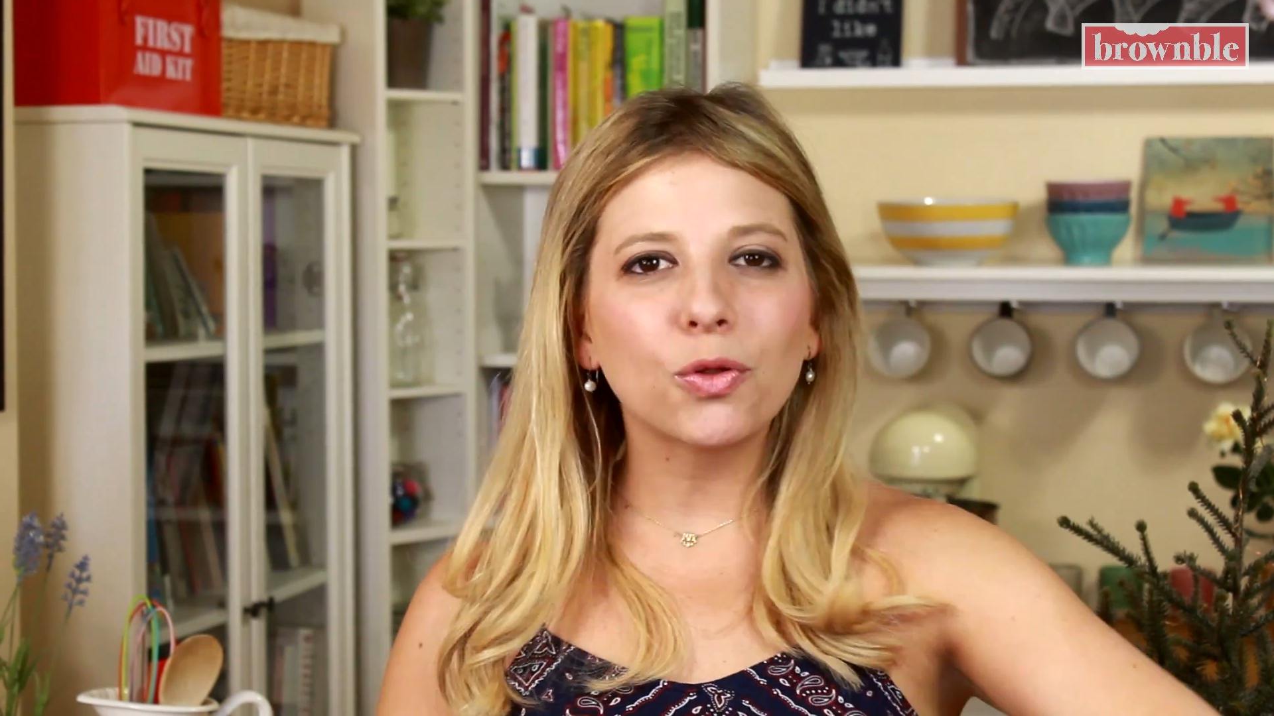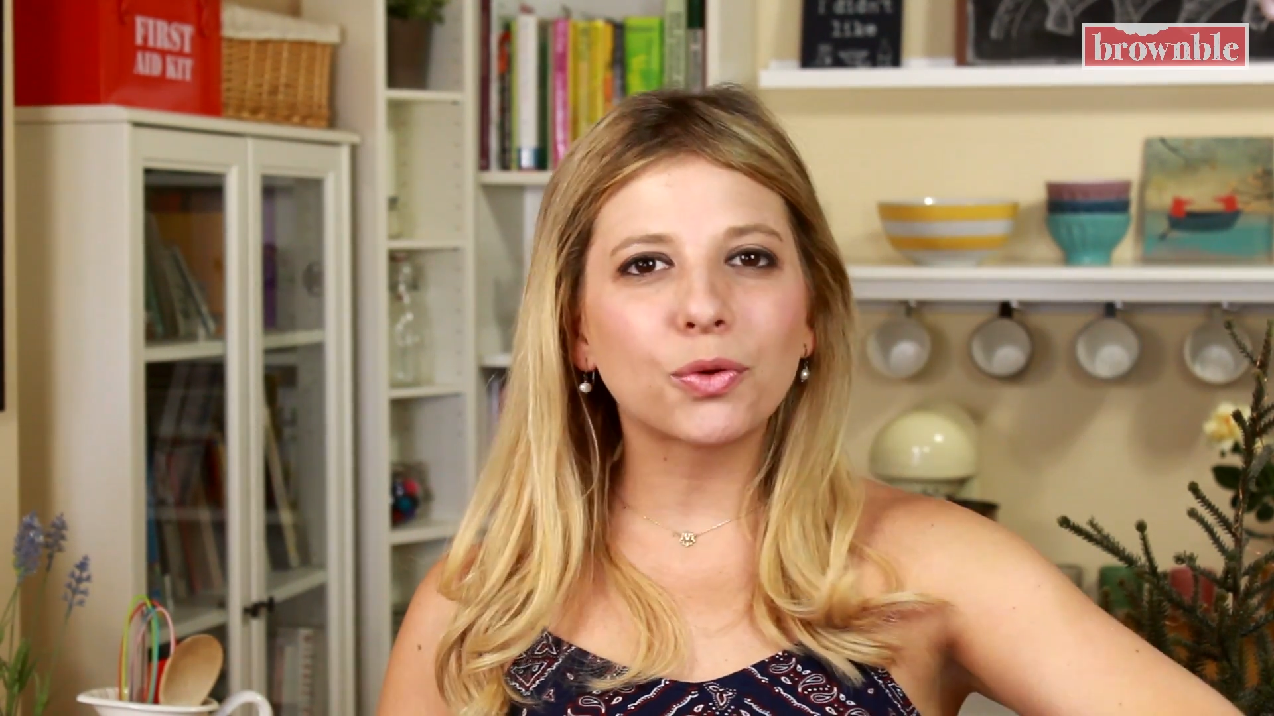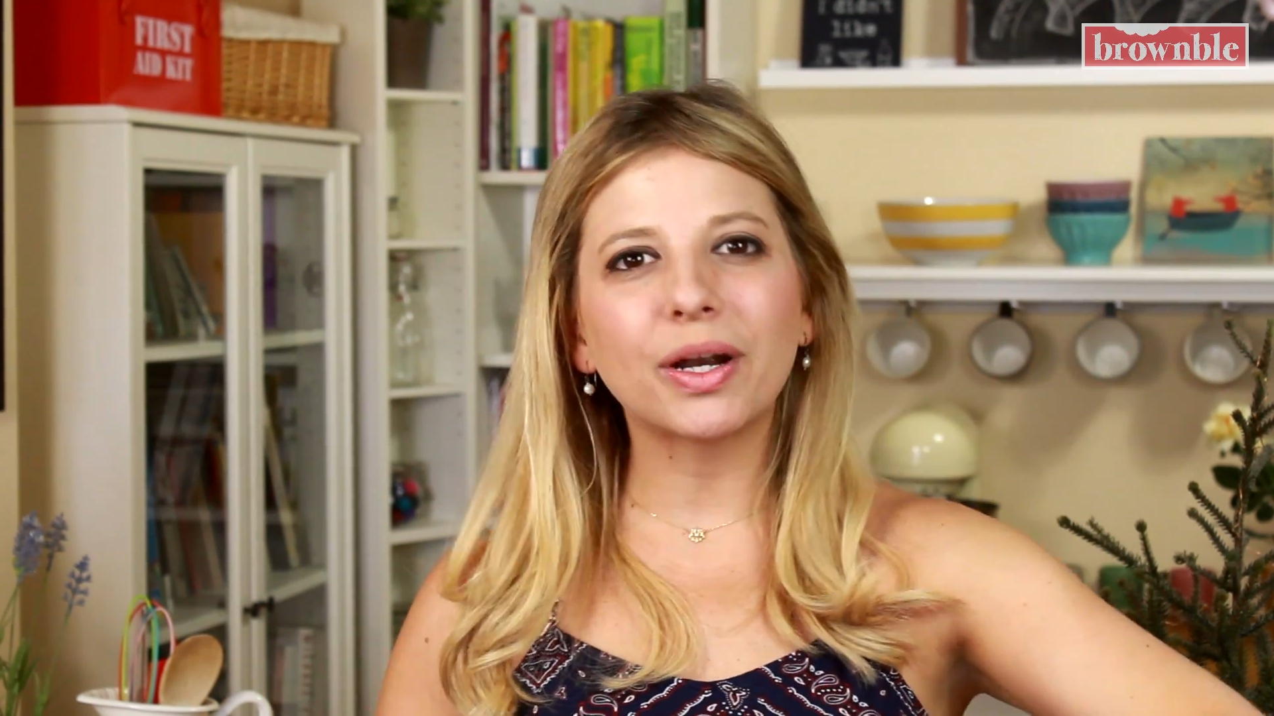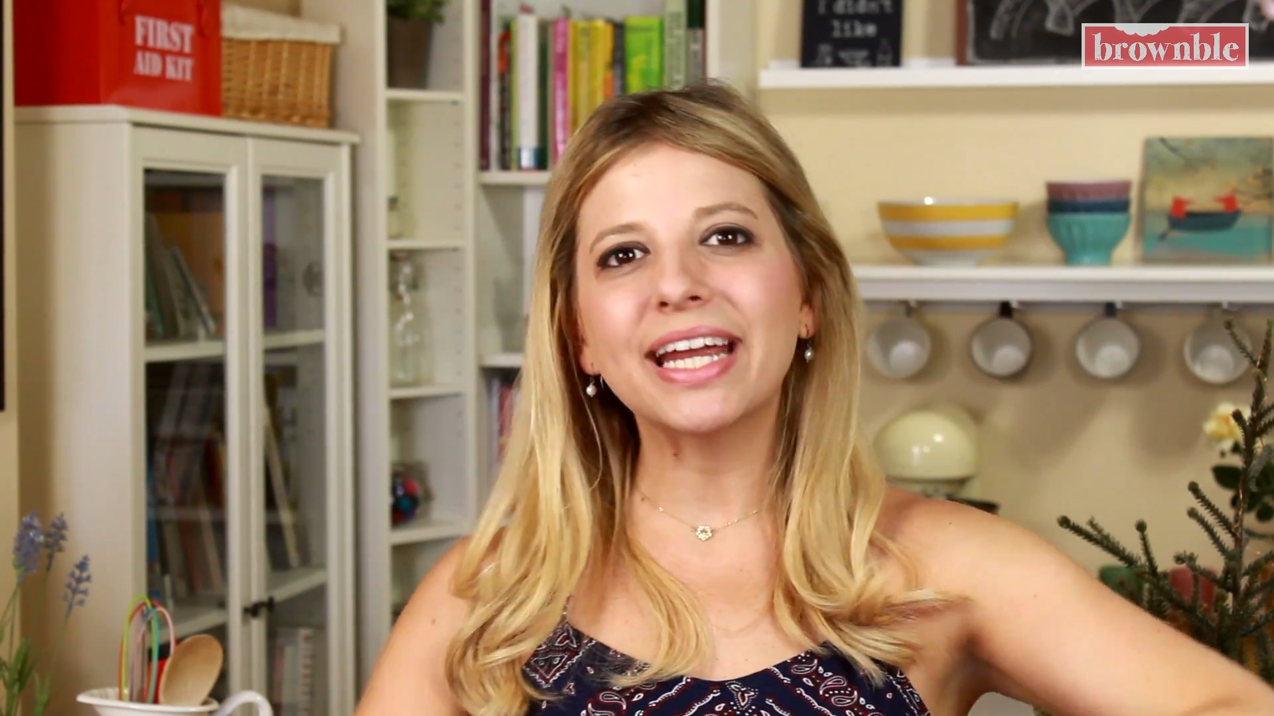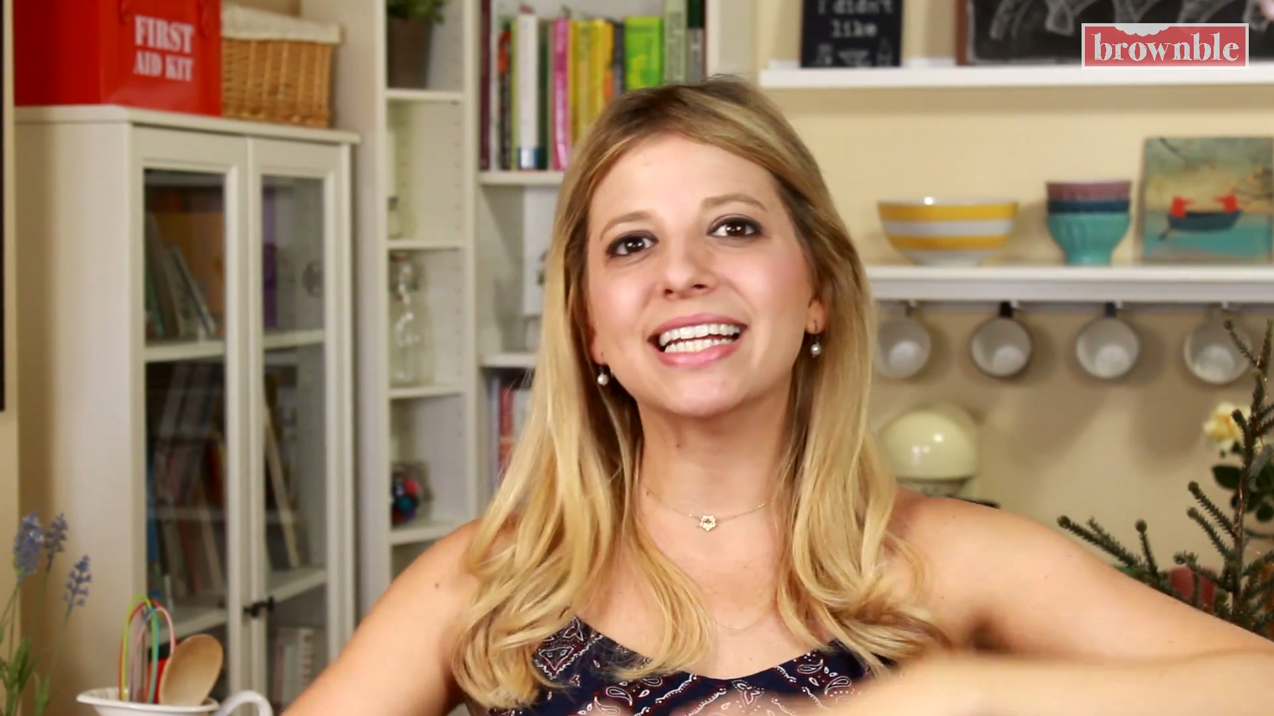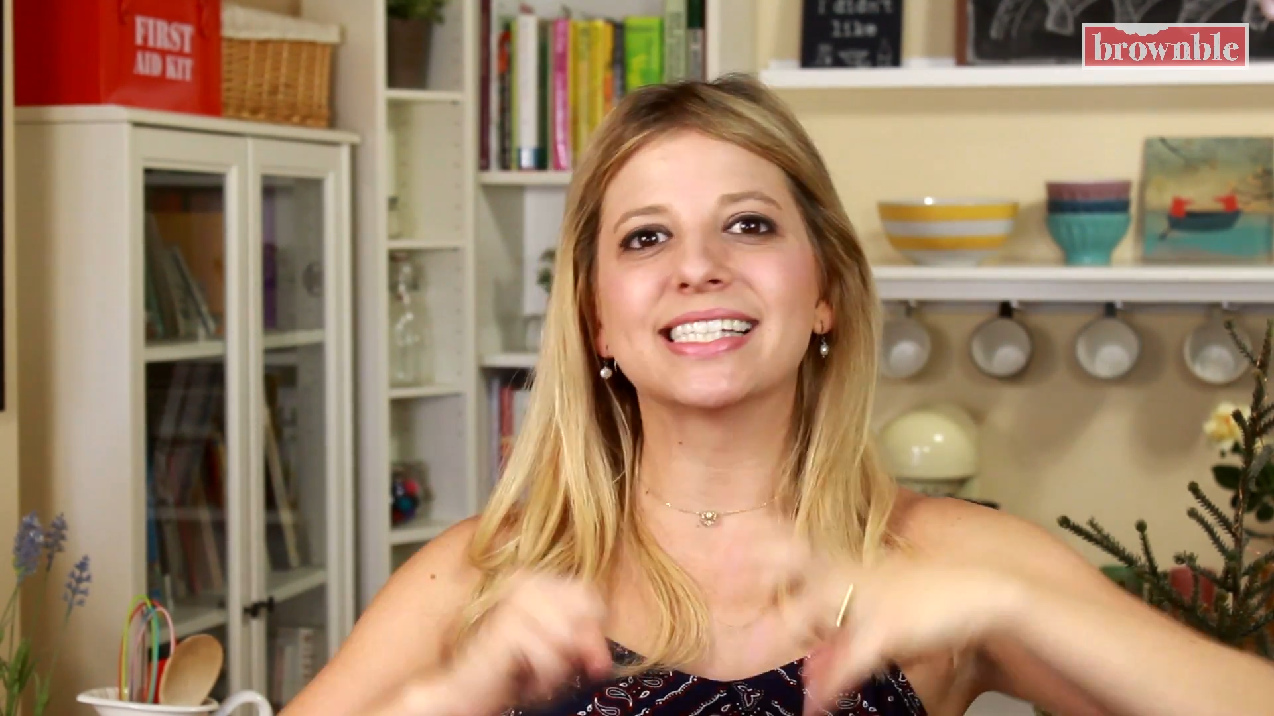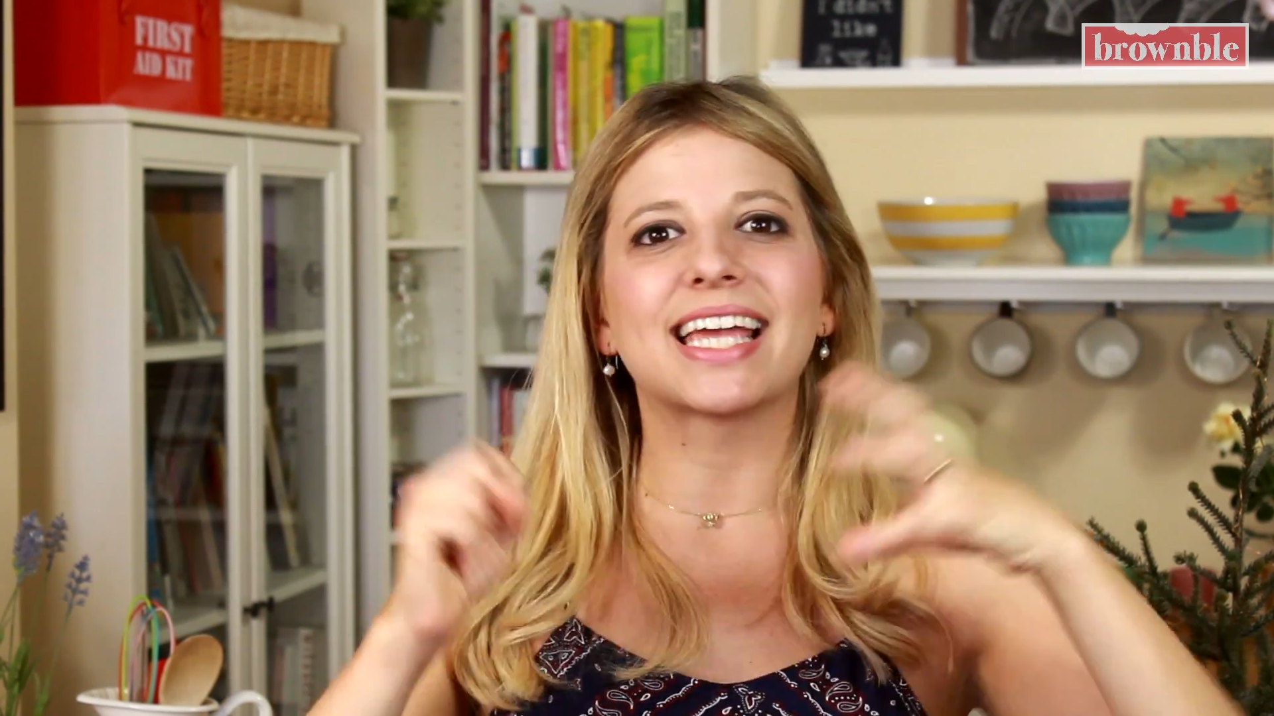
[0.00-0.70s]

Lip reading: grains,